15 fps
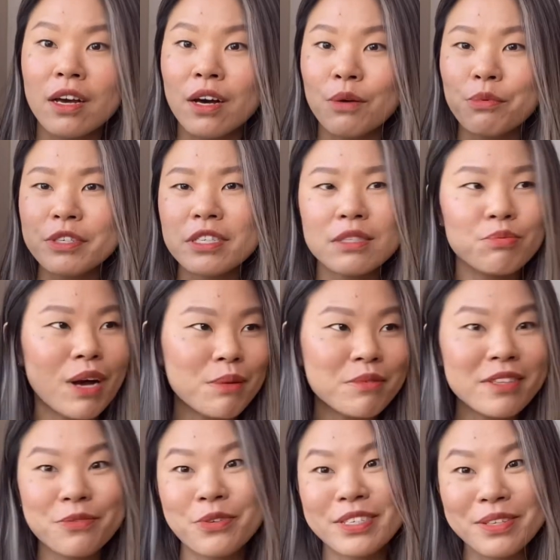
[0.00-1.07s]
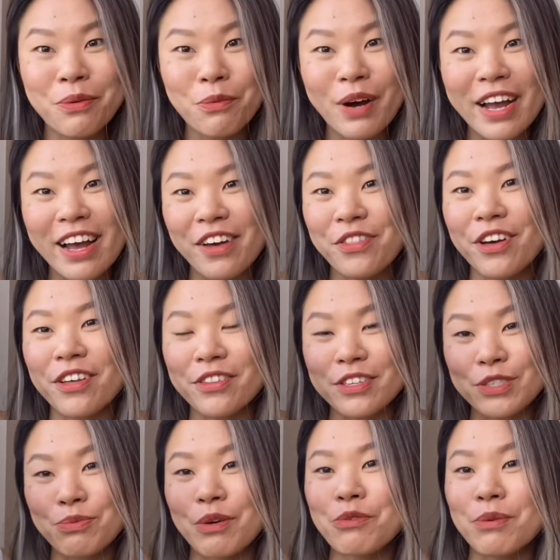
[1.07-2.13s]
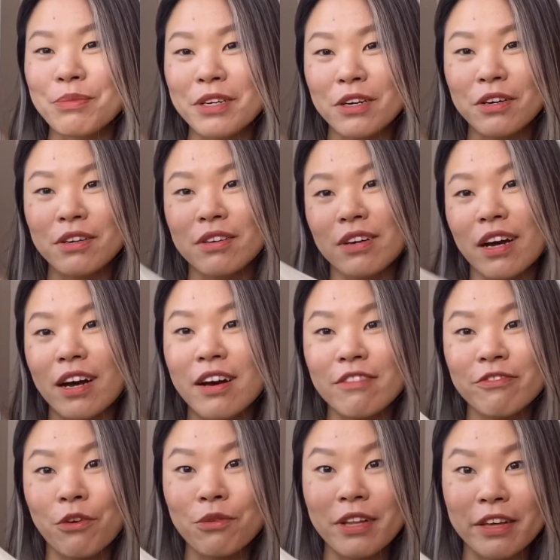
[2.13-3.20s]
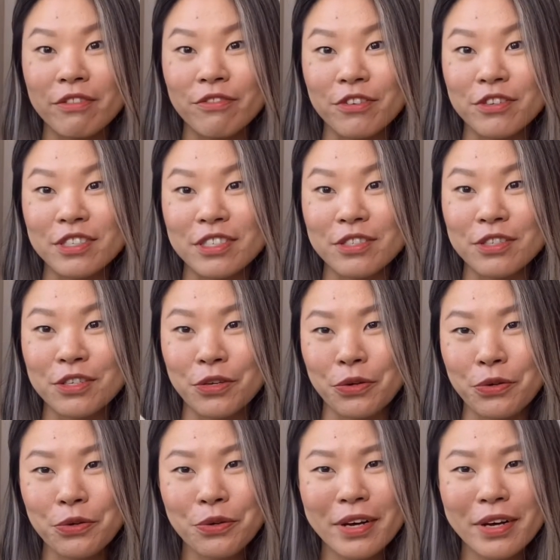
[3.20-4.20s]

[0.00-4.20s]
which is probably the reason why I thought this one would be a full-length version too, I